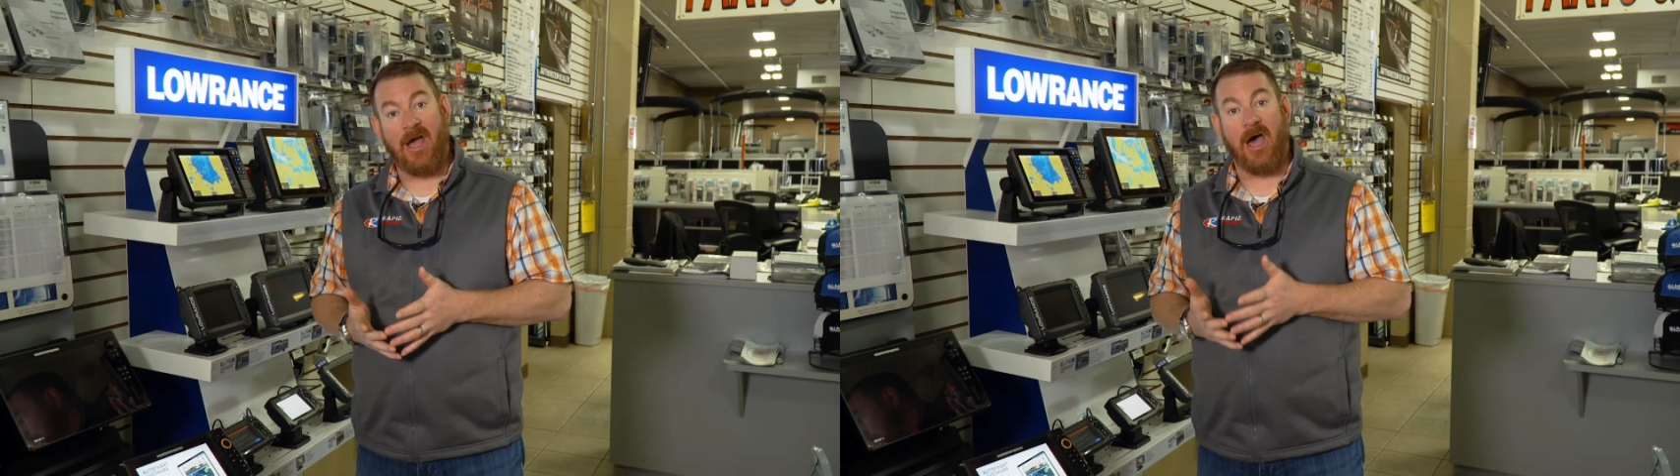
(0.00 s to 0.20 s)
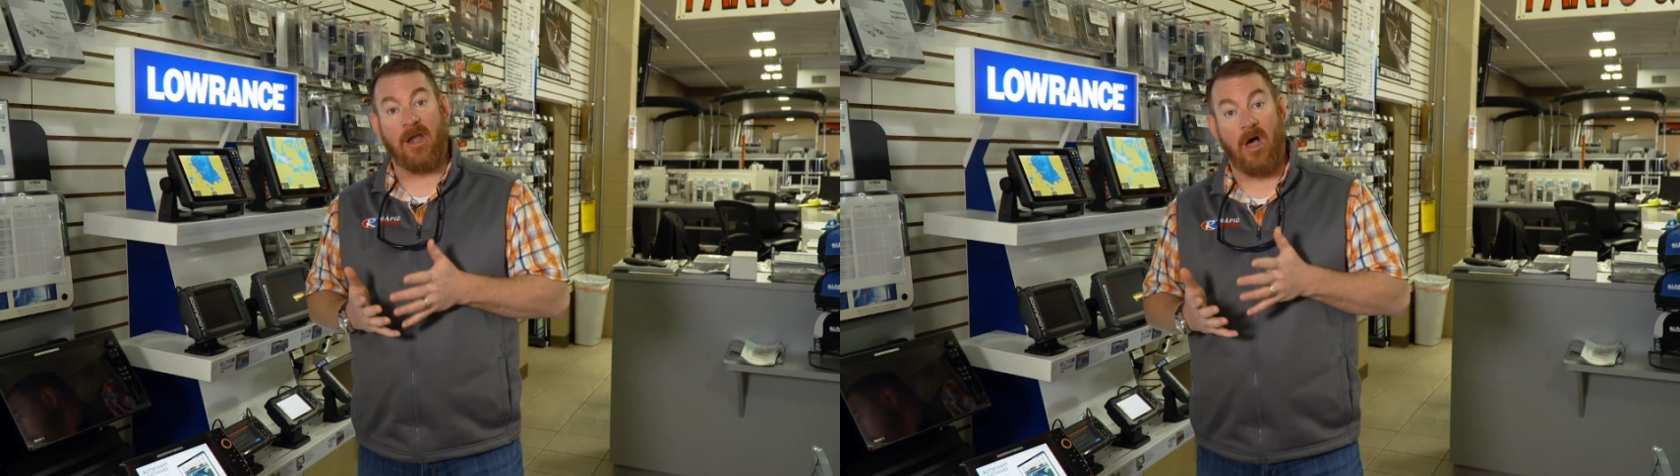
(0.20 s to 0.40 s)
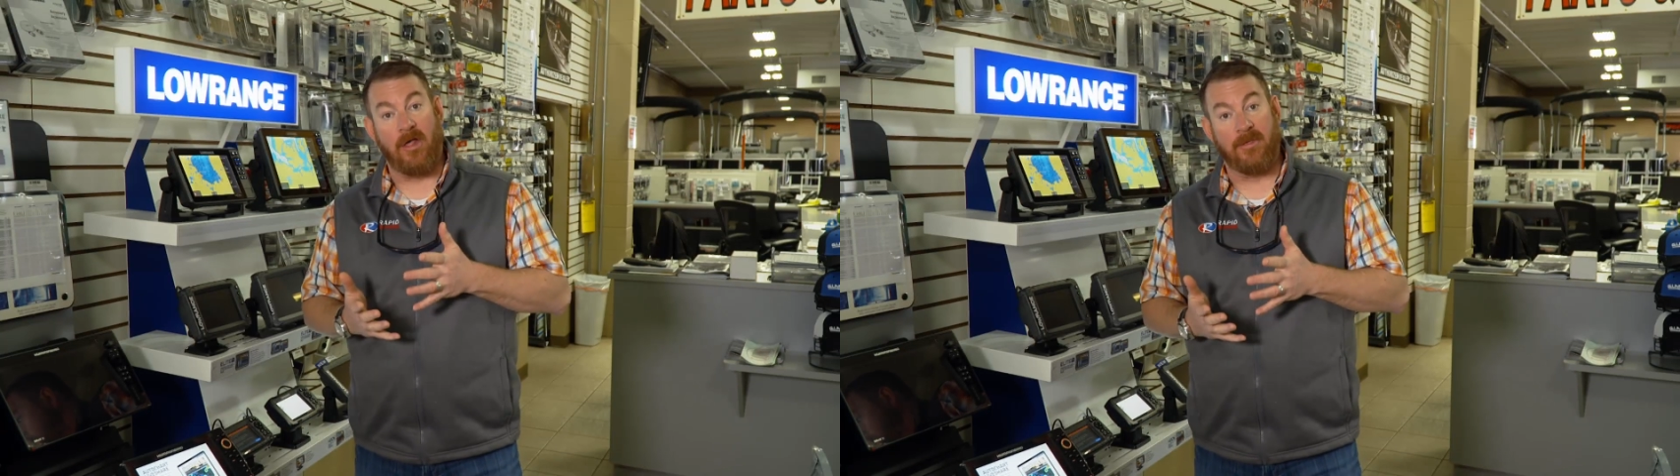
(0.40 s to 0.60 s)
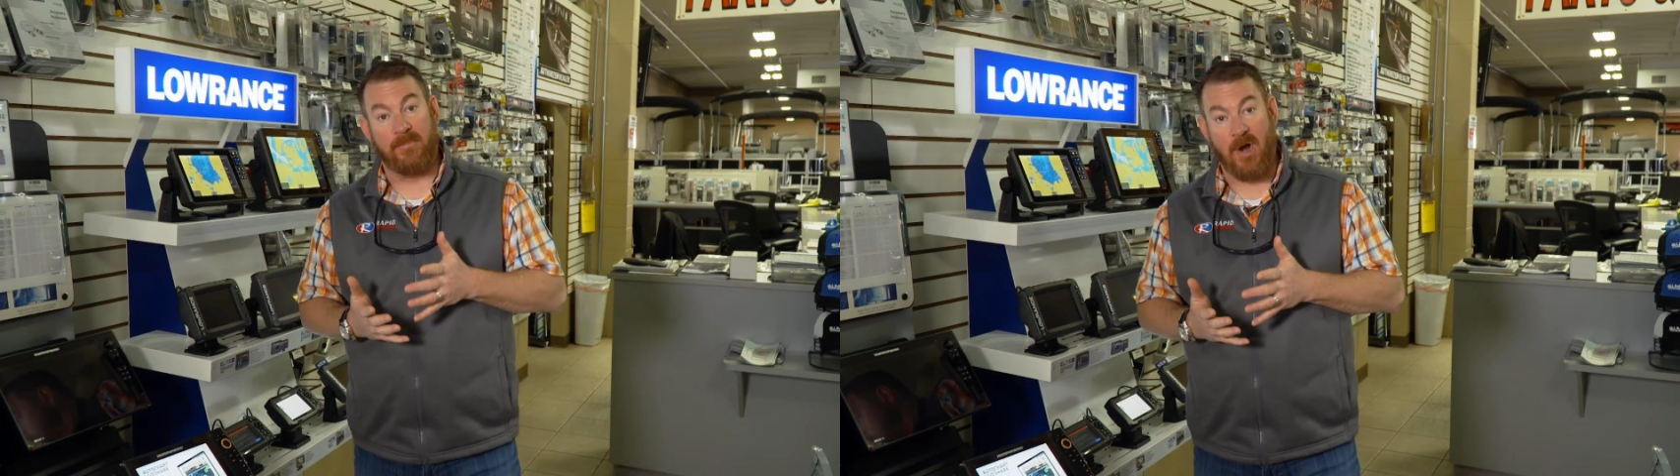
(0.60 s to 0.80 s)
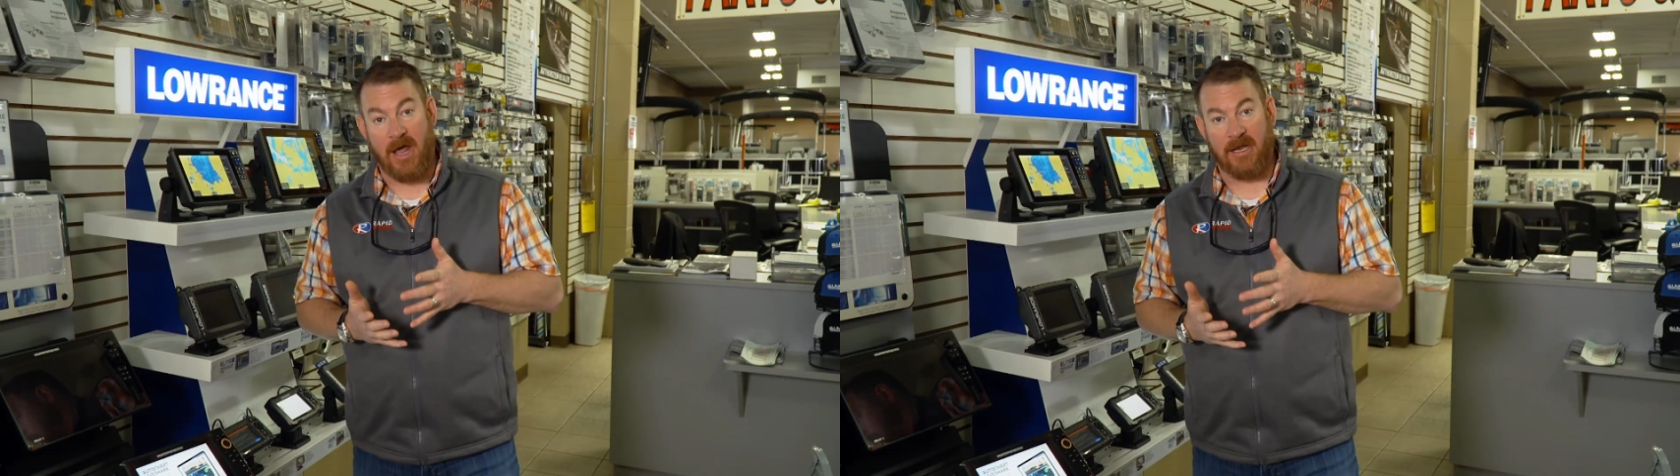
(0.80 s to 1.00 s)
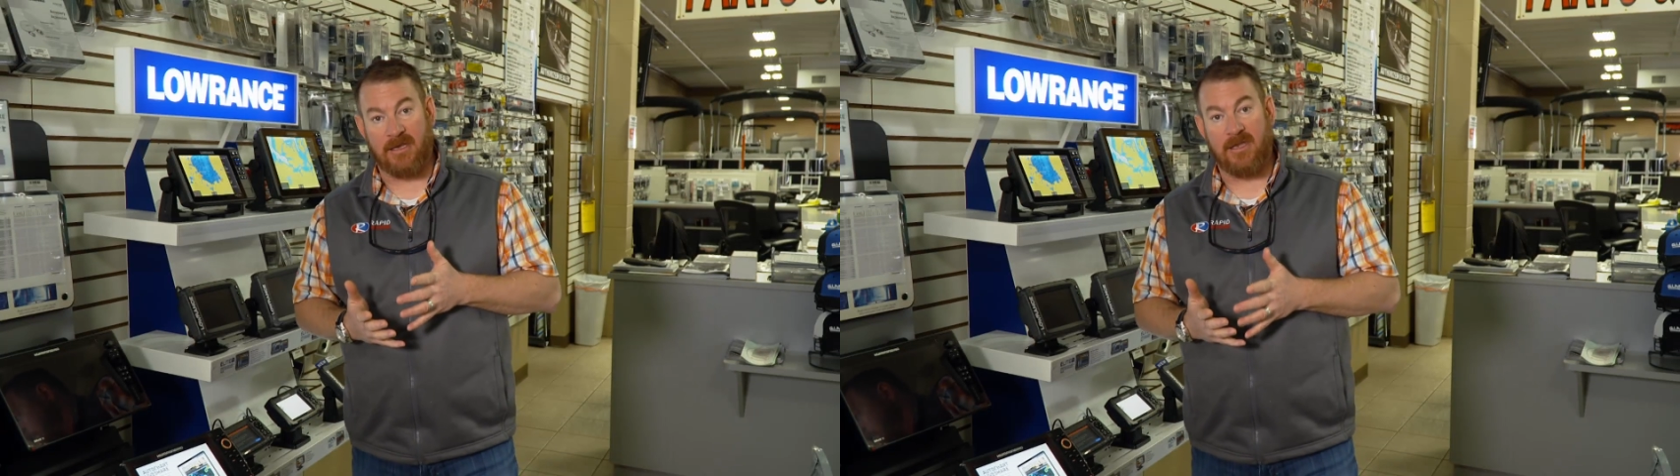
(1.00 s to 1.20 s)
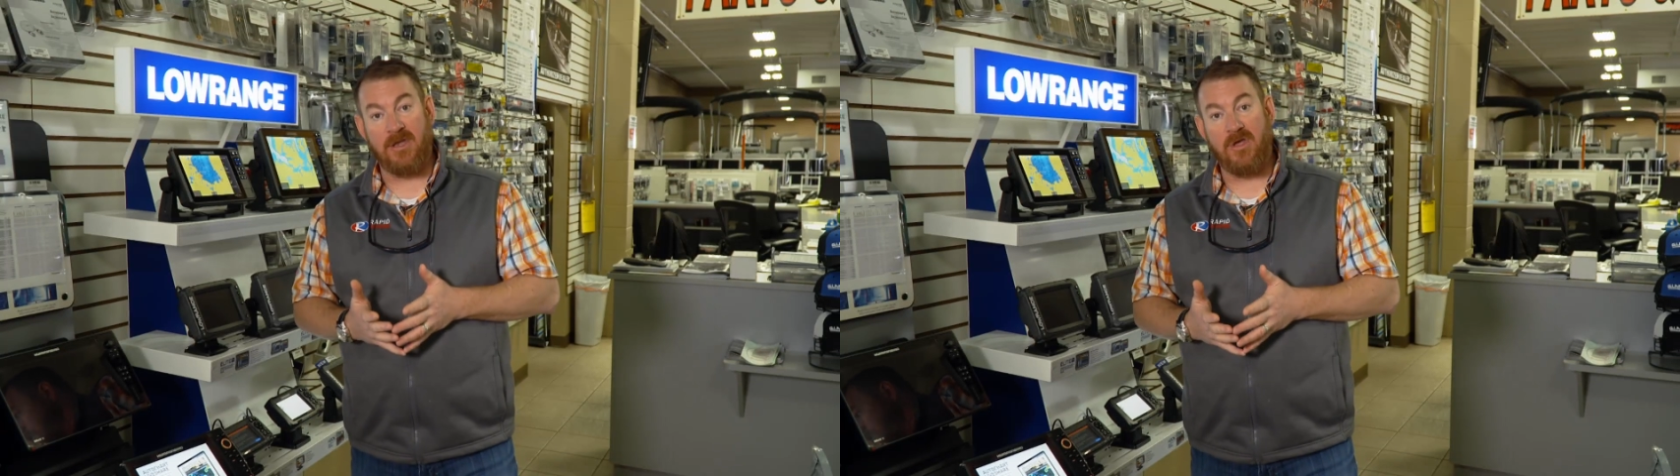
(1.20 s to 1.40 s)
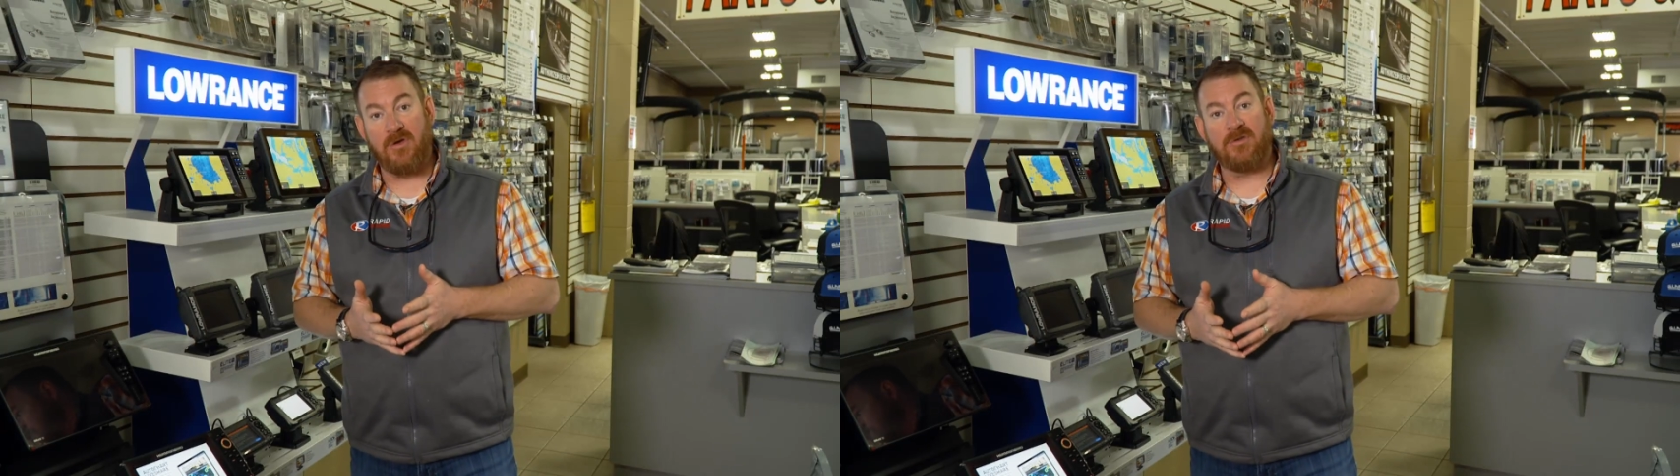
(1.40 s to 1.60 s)
on all the product
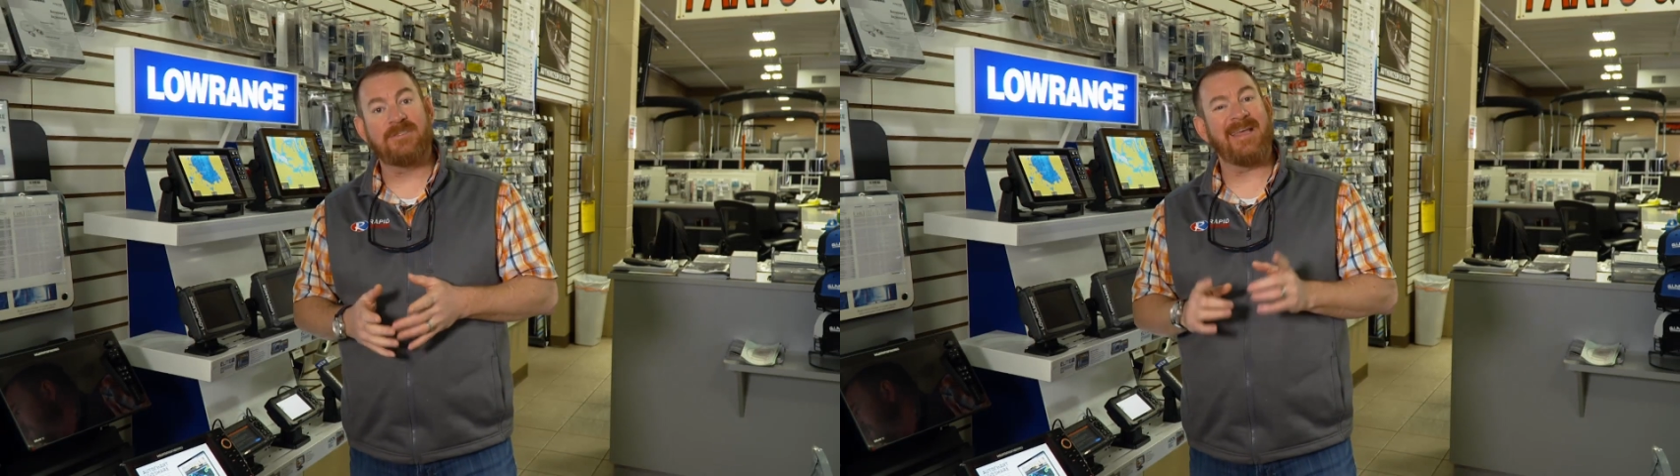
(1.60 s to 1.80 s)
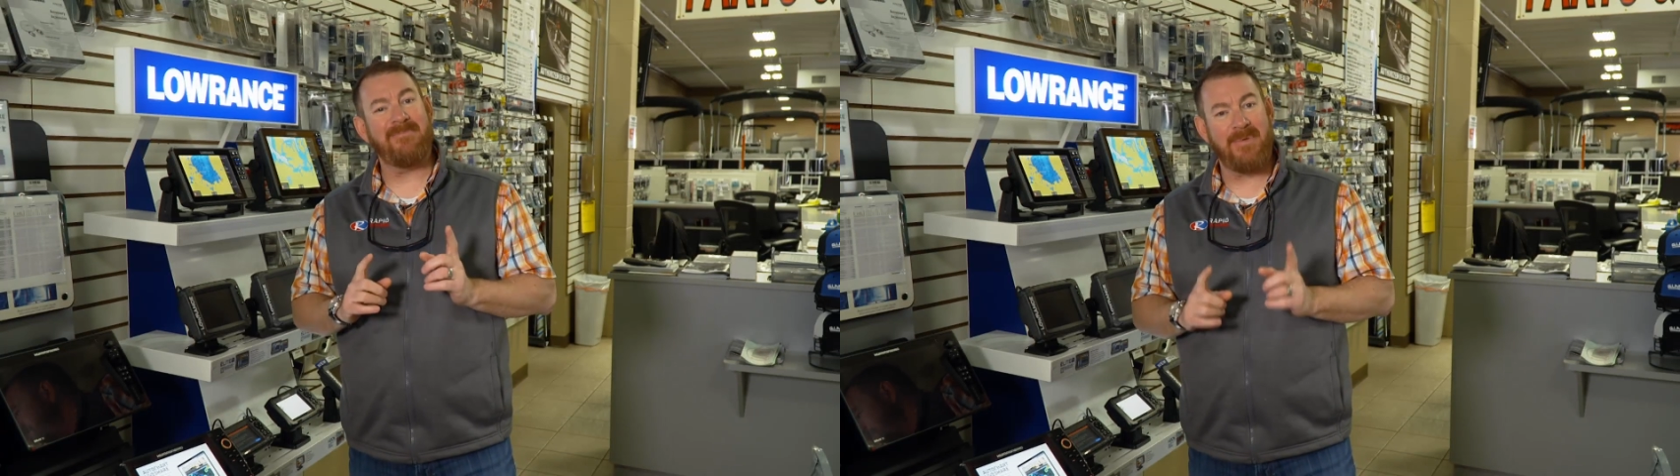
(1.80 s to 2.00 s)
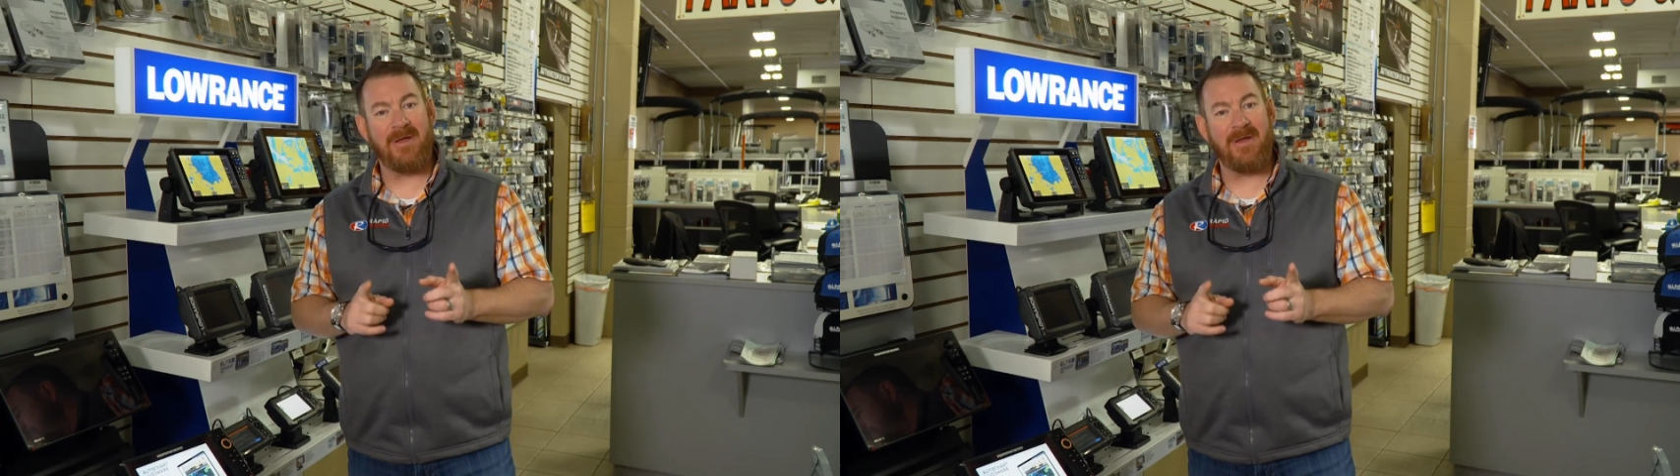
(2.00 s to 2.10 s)
news and